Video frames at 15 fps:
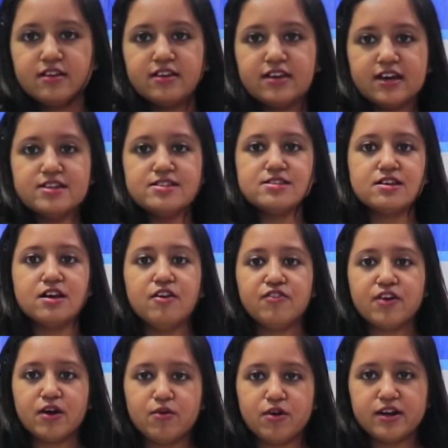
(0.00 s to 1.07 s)
Yes, if
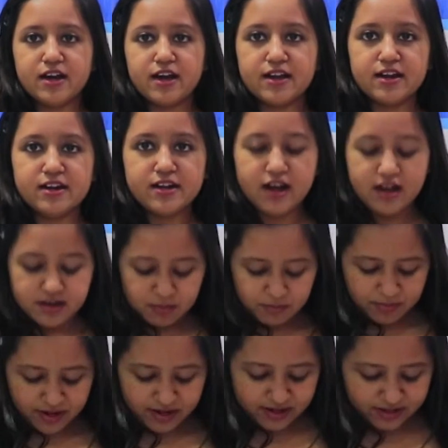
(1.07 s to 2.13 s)
I want I can tie a
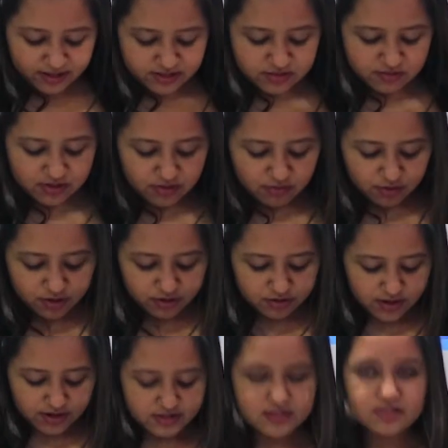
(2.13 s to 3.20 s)
belt as well. What do you
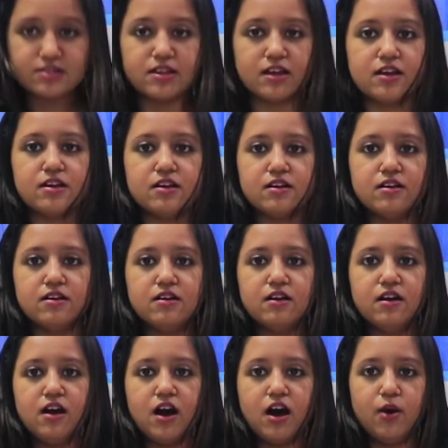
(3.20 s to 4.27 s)
guys think?
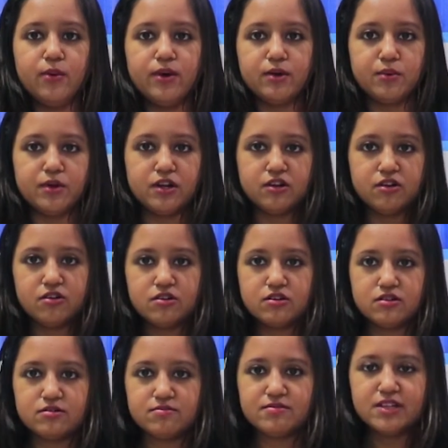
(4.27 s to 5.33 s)
How it will look?
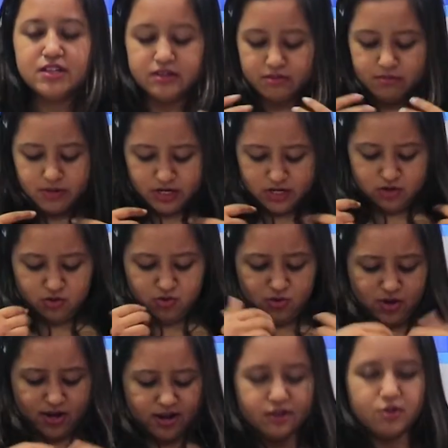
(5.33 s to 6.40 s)
But no,
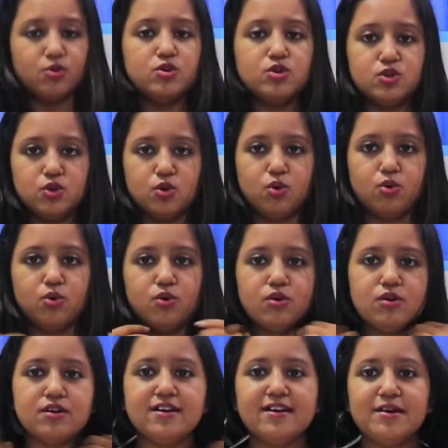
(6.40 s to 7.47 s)
I don't know.
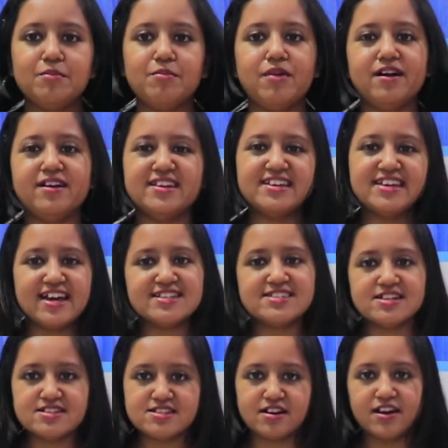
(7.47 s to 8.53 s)
But yes,
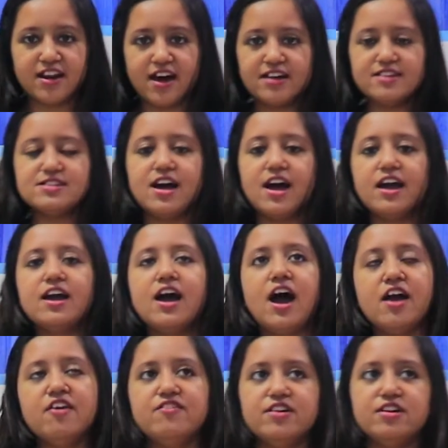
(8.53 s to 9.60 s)
it's a nice hack.
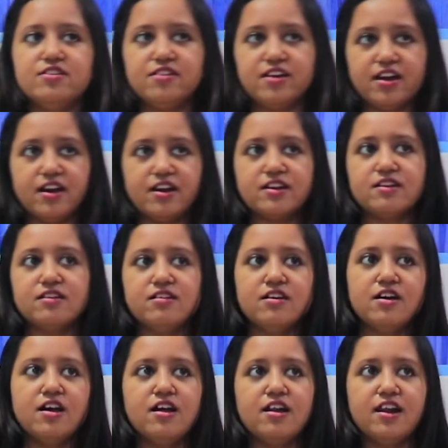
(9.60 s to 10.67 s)
I will rate
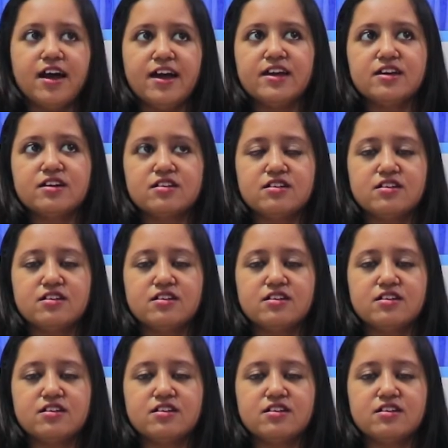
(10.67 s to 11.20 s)
like